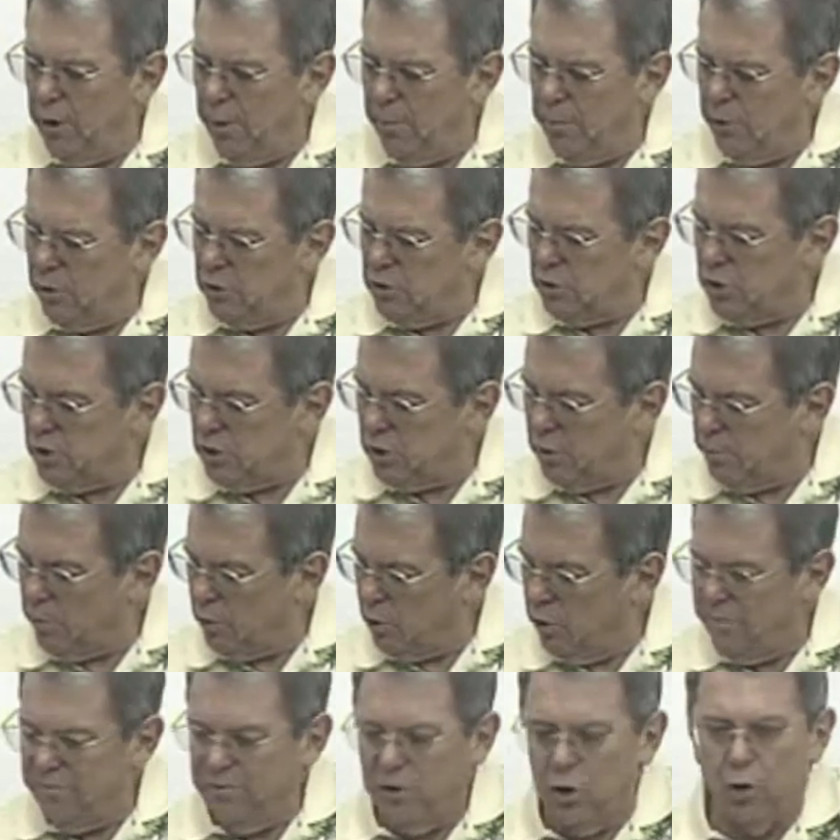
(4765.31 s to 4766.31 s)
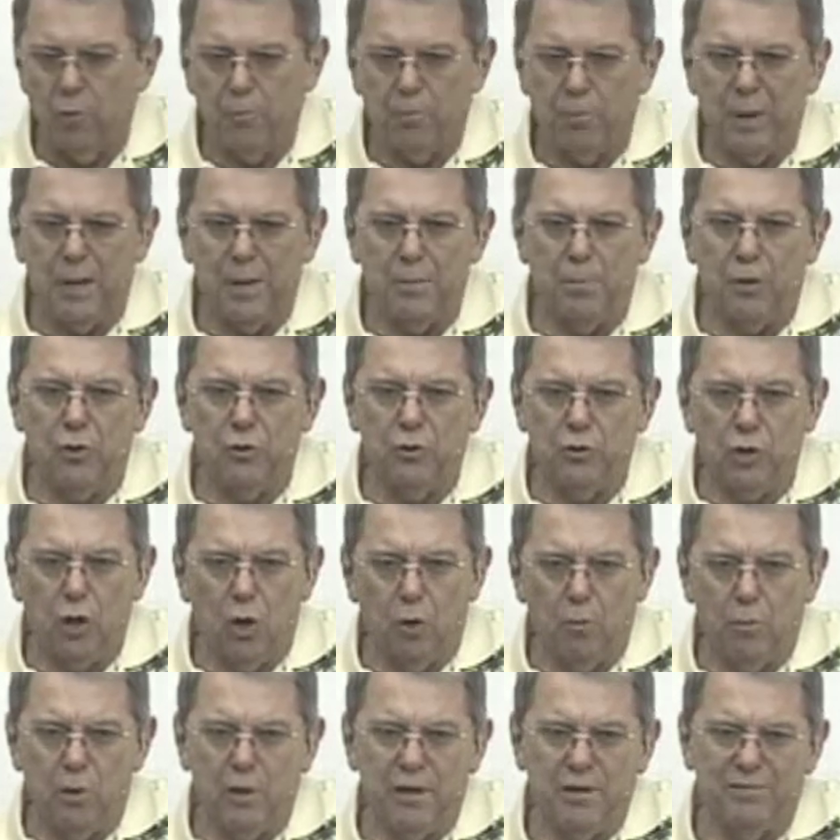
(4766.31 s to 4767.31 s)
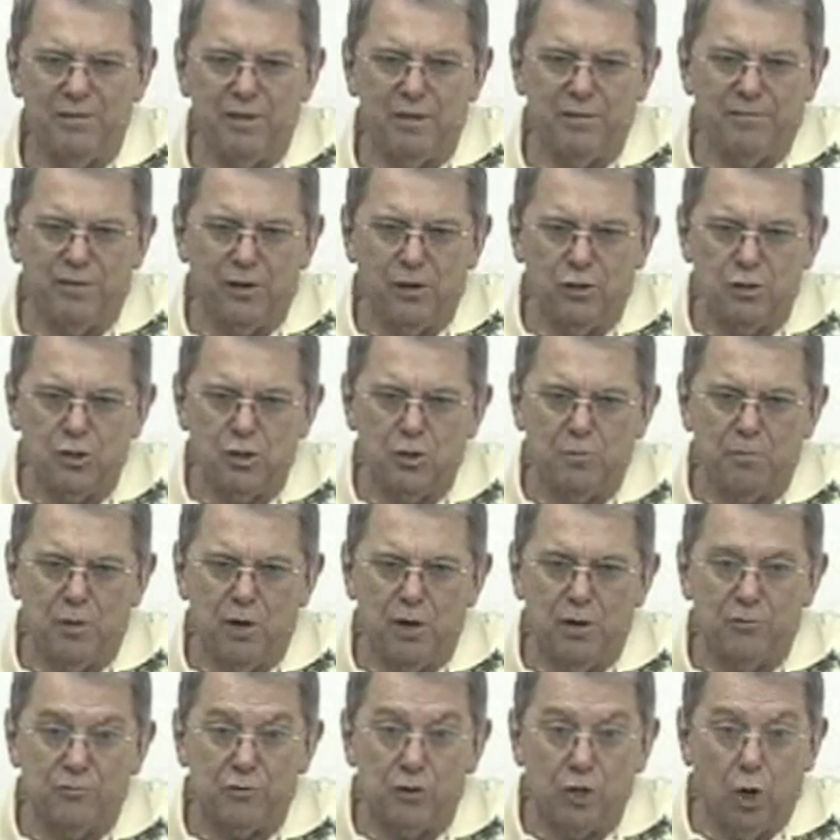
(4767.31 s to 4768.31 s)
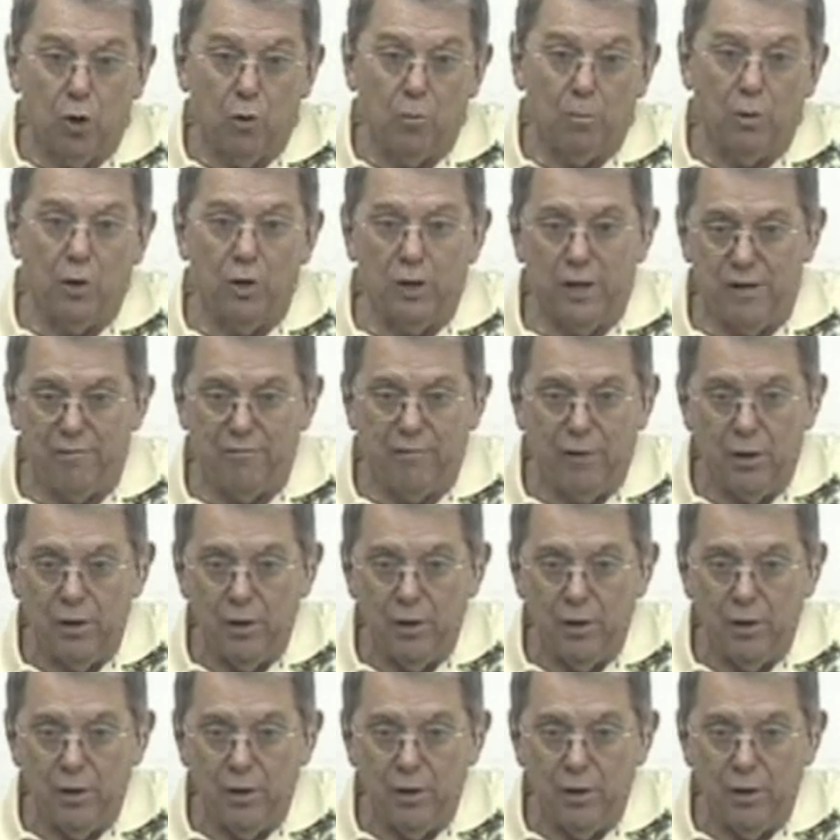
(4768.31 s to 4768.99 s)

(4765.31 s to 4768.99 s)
He puts his approval on people who don't believe in the virgin birth, don't believe